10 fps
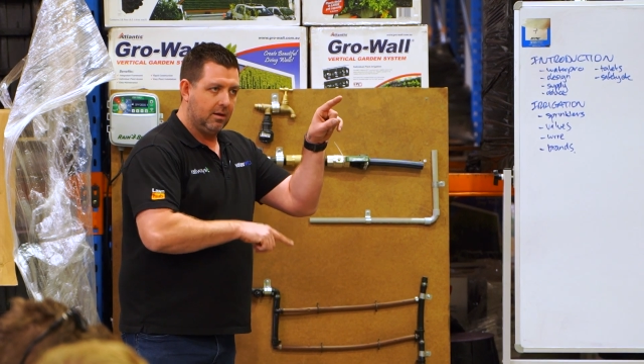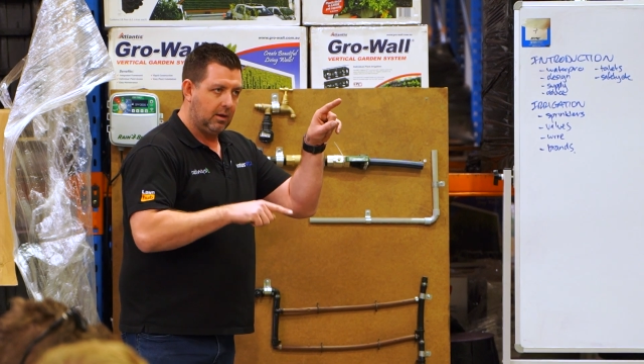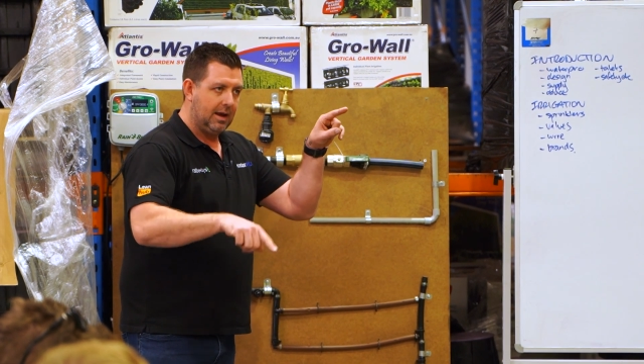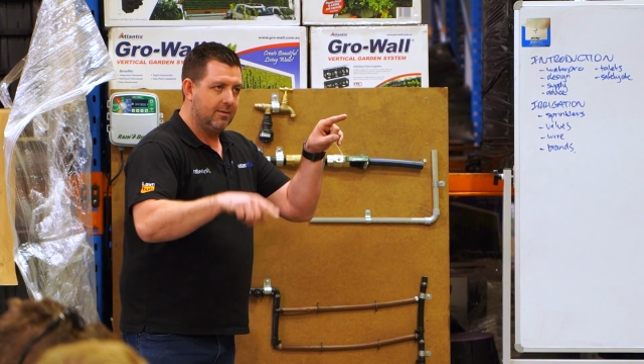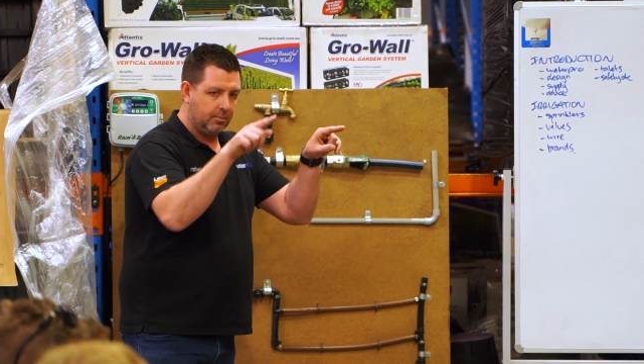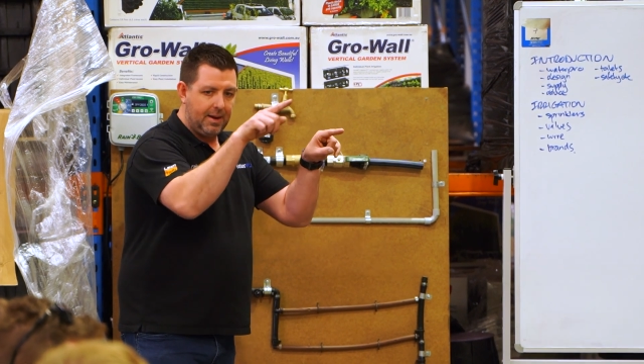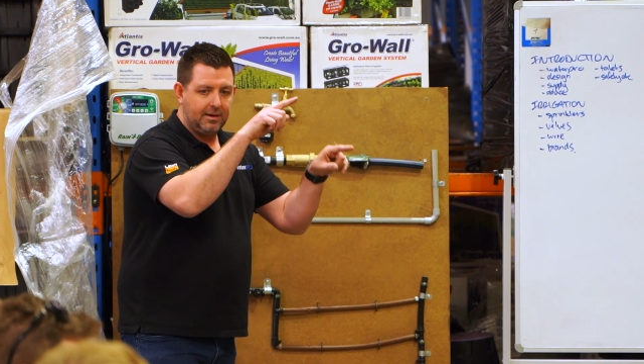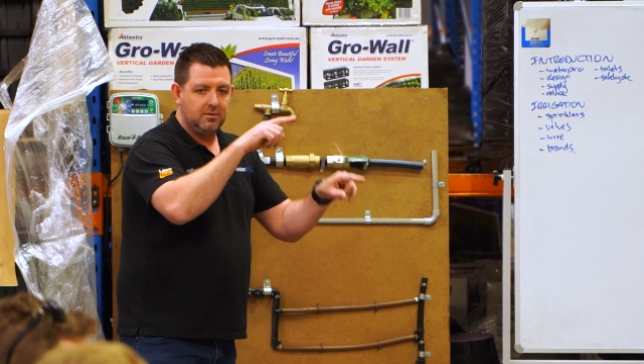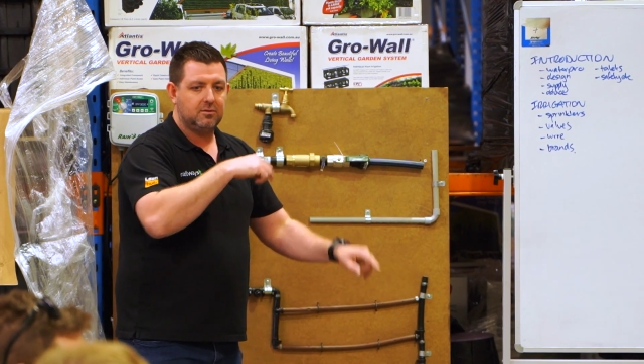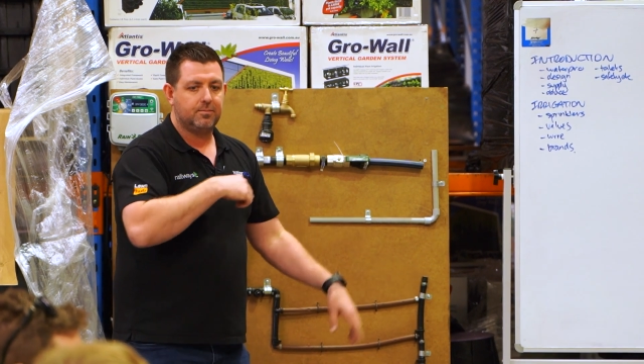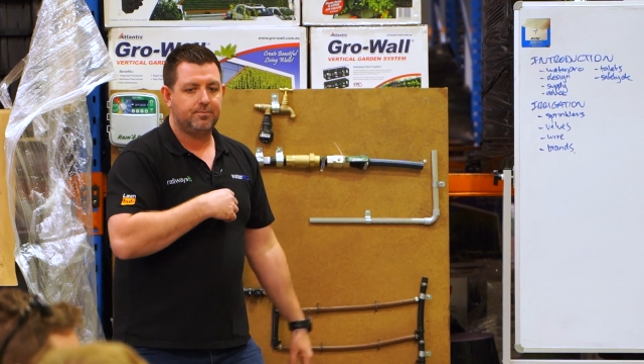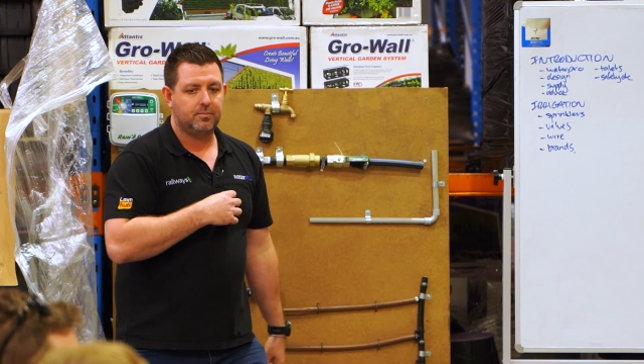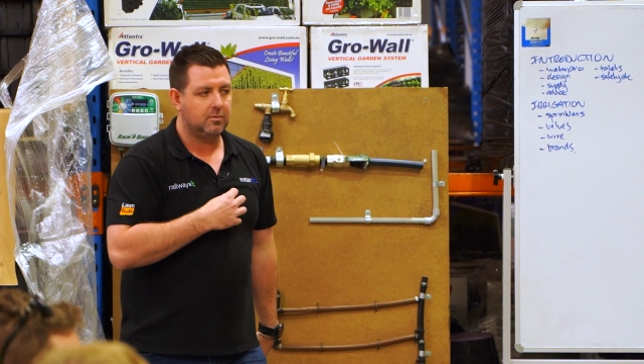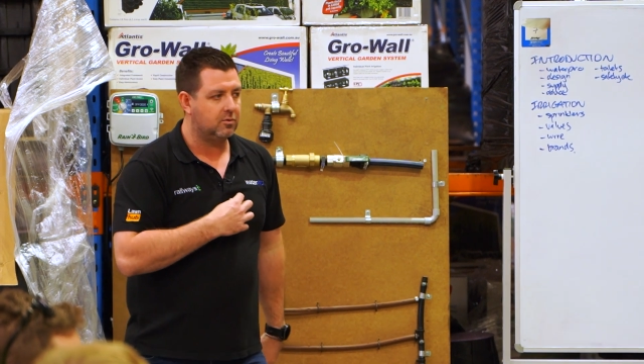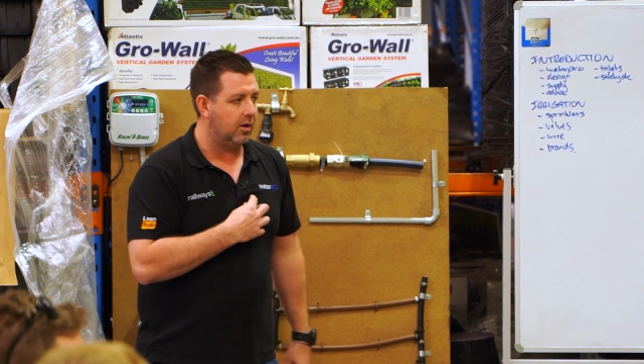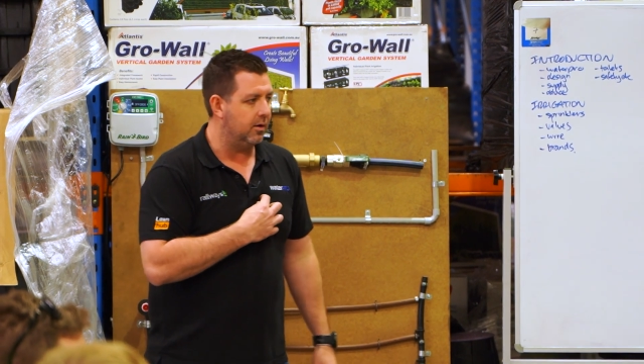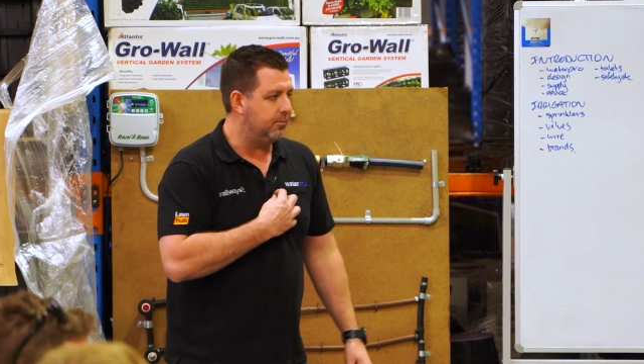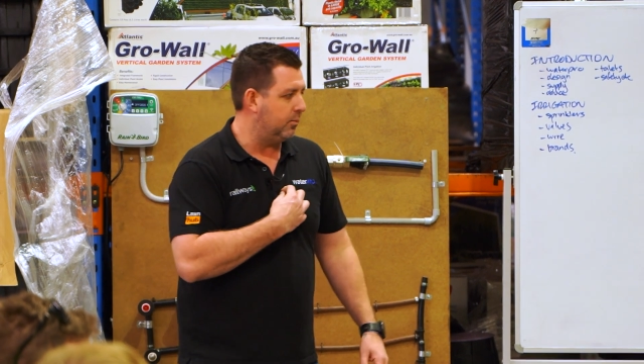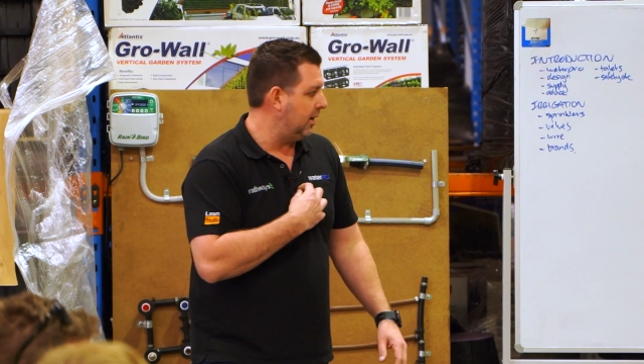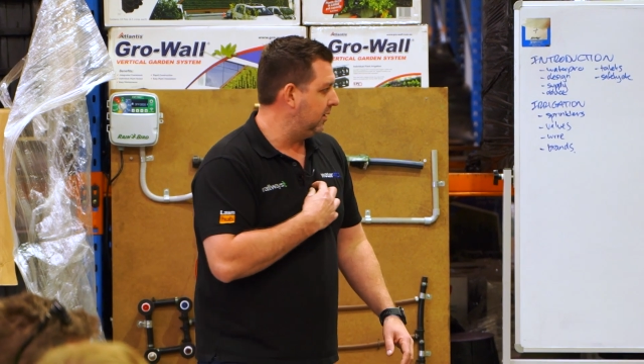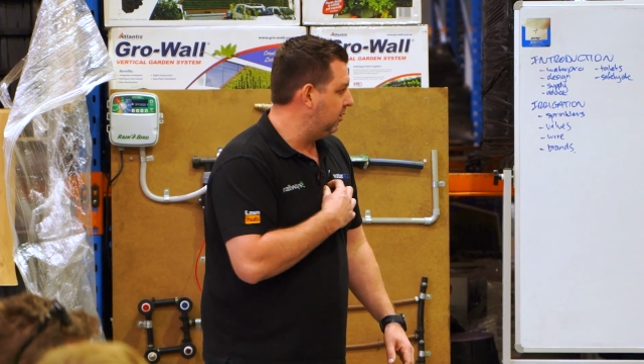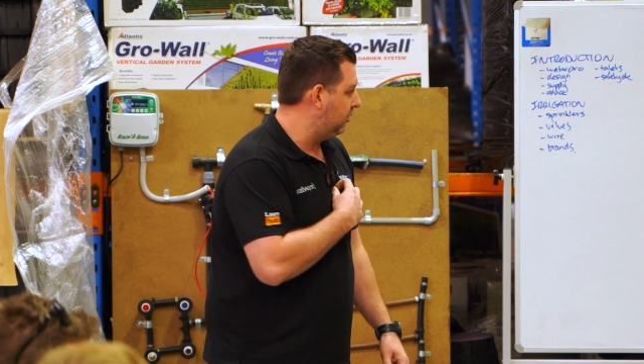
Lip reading: like even patterns. So when you